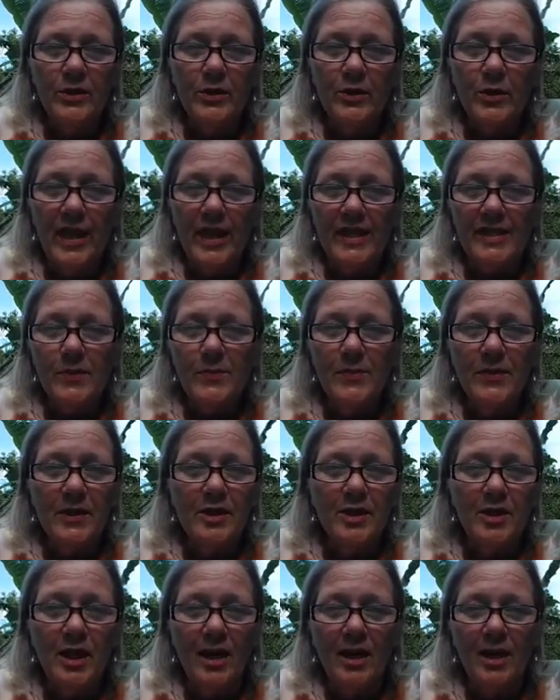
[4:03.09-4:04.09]
Her last
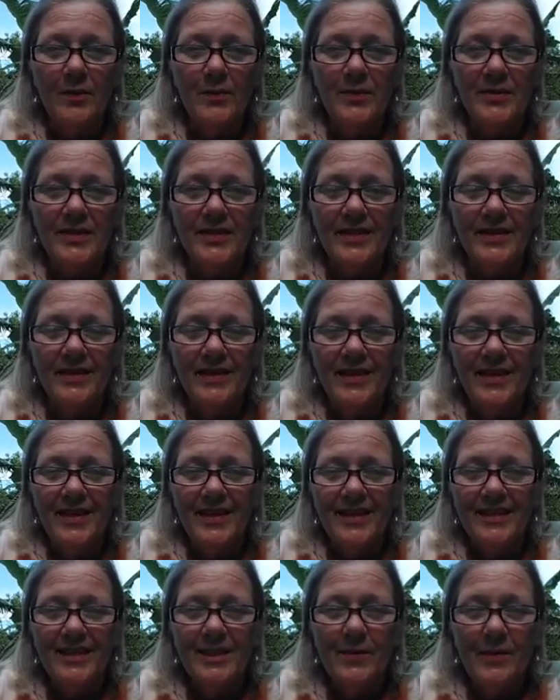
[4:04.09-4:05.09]
big job was that
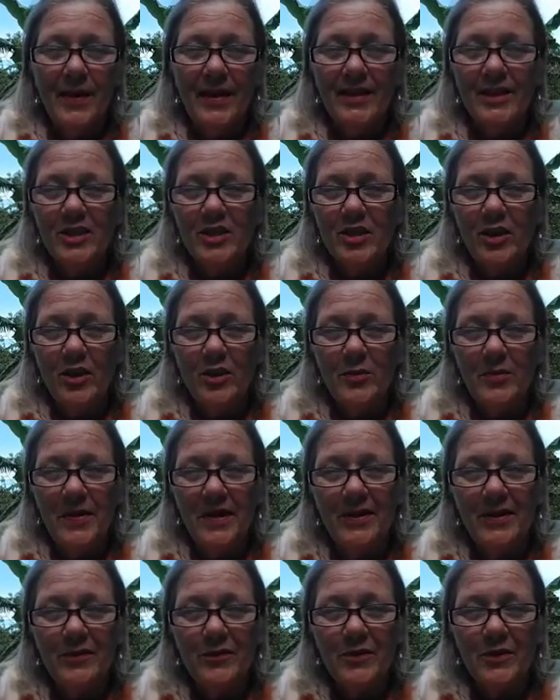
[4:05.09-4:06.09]
she managed all the
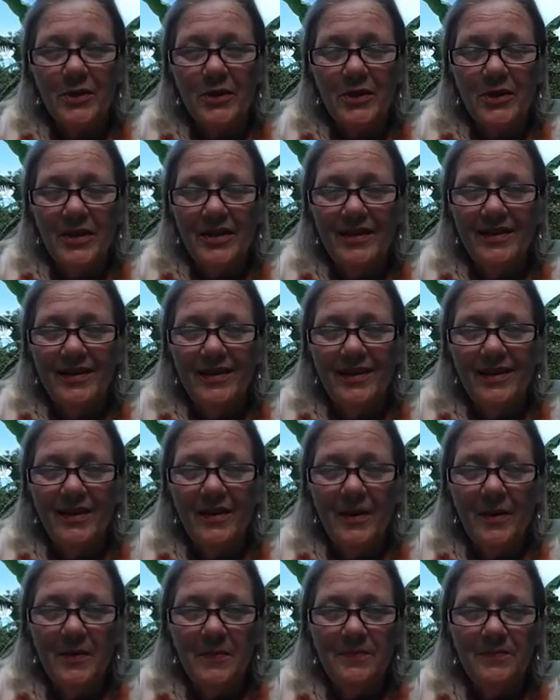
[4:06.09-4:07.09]
money for
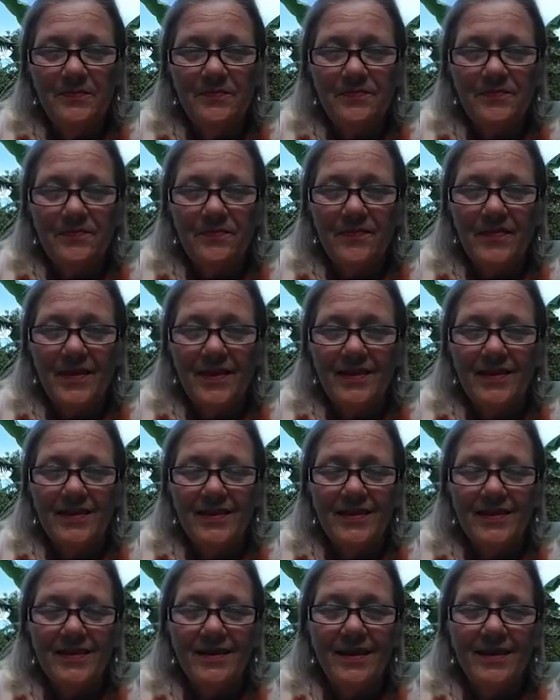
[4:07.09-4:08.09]
um,
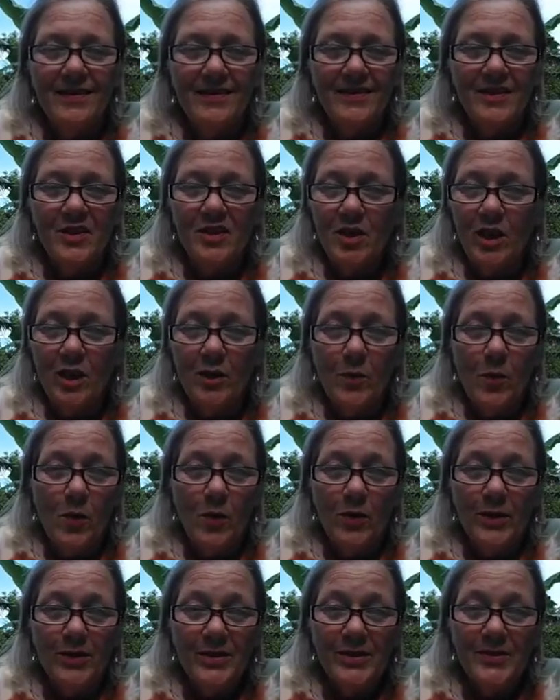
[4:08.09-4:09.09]
uh, Star
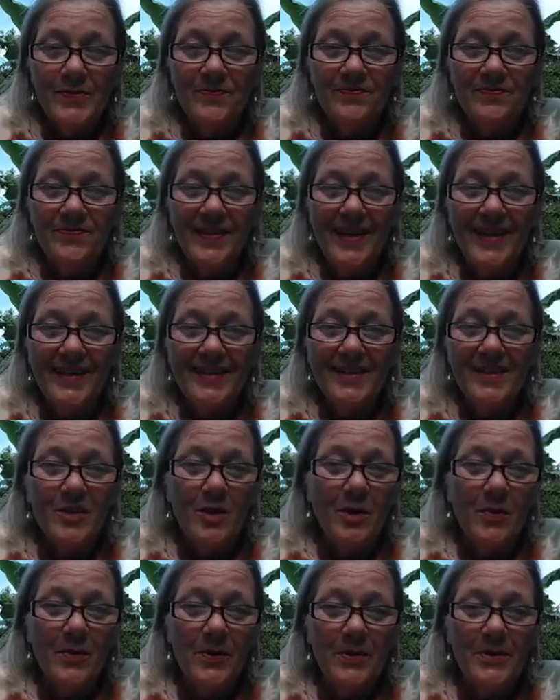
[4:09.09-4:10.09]
Wars and
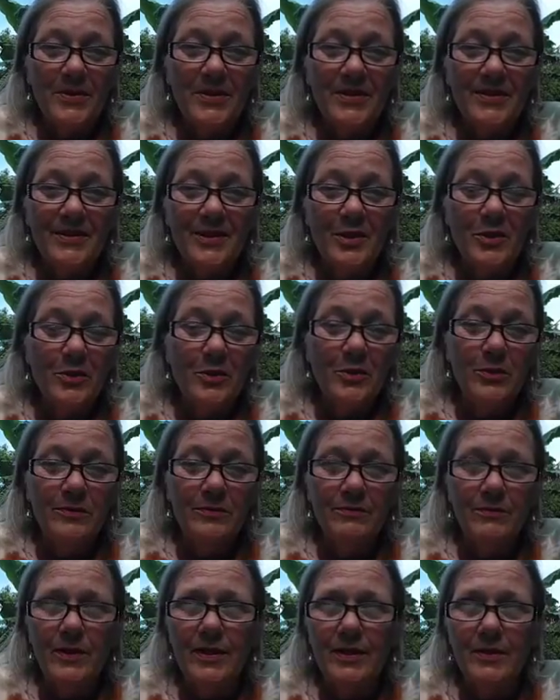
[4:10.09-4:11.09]
Star Wars
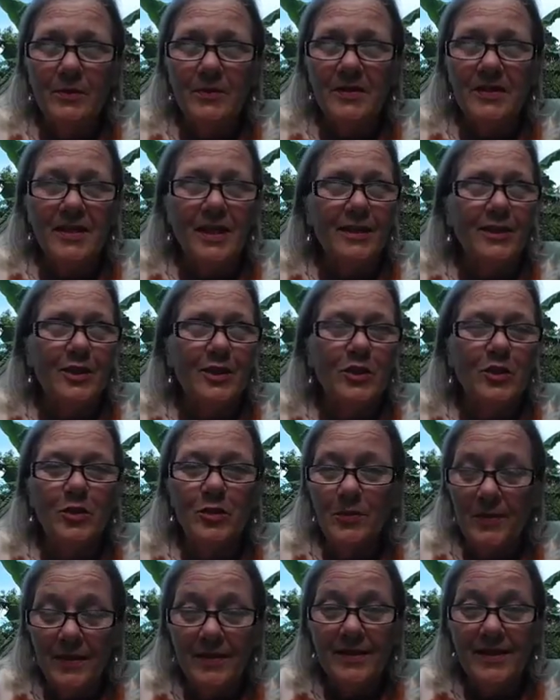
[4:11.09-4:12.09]
2. Well, it's not
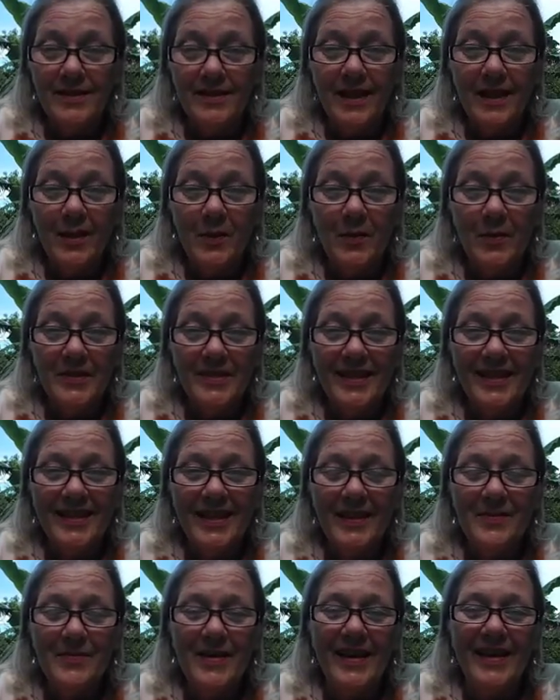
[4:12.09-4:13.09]
2, but the second one that
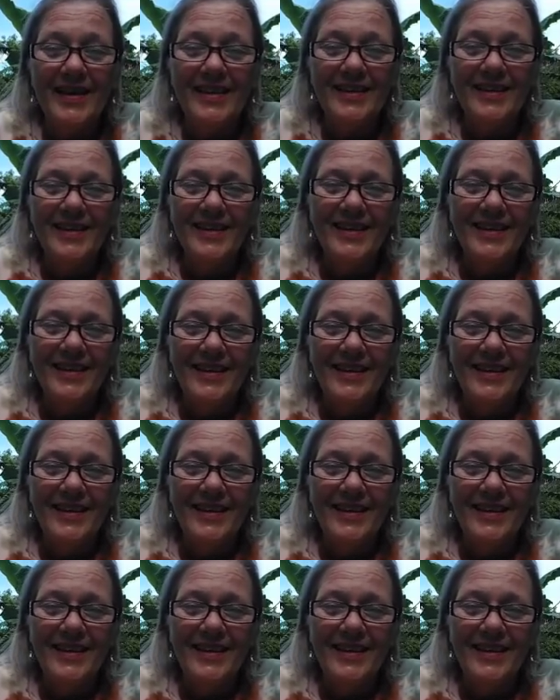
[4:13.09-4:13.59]
they made.